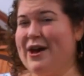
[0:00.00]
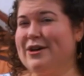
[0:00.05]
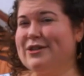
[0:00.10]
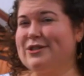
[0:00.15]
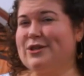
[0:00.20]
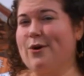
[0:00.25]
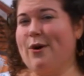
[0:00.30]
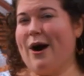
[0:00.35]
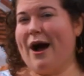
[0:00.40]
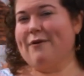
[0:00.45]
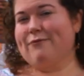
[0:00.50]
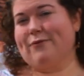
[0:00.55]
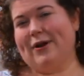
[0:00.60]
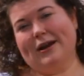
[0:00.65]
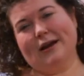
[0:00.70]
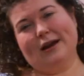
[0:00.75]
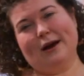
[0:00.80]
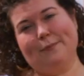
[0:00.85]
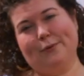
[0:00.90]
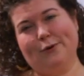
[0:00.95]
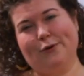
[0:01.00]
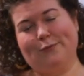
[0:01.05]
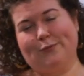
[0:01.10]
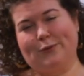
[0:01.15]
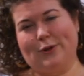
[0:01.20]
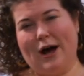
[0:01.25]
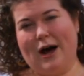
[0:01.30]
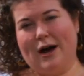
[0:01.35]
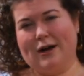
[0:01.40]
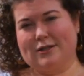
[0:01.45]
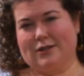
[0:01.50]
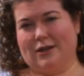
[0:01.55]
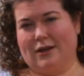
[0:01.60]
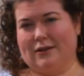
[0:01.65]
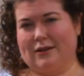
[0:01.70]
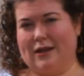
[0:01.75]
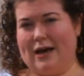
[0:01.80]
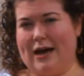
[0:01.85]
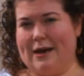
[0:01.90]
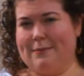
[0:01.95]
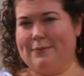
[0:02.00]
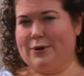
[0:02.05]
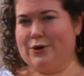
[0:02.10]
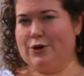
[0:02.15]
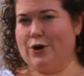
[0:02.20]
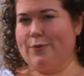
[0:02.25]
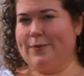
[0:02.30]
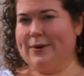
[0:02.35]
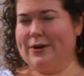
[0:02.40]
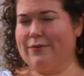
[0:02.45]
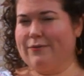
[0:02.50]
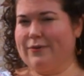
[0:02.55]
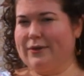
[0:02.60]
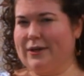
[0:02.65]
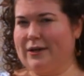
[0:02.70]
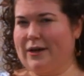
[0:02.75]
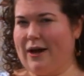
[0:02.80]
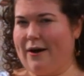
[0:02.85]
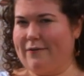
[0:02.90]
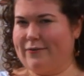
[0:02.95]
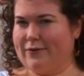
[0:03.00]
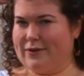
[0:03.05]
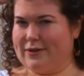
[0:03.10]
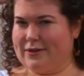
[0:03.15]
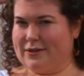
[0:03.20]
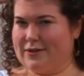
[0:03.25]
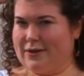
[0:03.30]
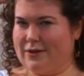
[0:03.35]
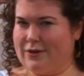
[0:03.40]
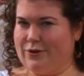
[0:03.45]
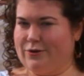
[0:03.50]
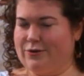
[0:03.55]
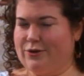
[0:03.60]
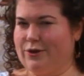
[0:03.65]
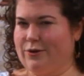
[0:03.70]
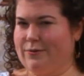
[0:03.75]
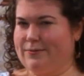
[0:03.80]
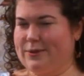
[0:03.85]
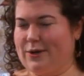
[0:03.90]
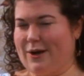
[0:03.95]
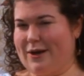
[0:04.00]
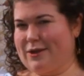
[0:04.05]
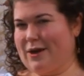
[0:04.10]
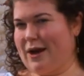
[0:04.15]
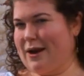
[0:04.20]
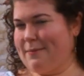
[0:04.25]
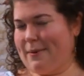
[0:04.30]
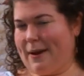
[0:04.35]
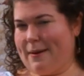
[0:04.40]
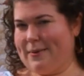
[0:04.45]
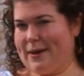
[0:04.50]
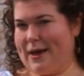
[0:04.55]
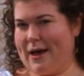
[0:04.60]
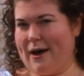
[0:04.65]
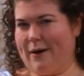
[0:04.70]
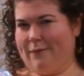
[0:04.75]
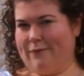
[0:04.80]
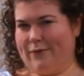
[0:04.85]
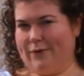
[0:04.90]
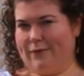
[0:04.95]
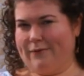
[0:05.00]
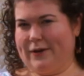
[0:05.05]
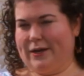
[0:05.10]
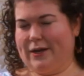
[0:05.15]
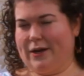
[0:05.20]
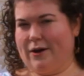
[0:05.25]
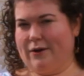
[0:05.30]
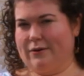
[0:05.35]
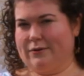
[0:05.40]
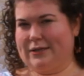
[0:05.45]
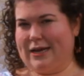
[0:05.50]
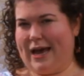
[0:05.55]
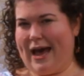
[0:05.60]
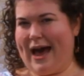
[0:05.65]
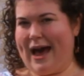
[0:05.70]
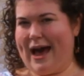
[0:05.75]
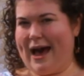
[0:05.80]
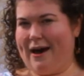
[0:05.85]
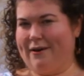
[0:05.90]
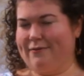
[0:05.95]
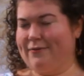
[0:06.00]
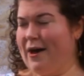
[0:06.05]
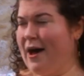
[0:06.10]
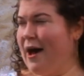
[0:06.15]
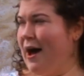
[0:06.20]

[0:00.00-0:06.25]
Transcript: So I've read a couple of blogs online, but nobody really covered this on YouTube, so I thought it might be a helpful video to have.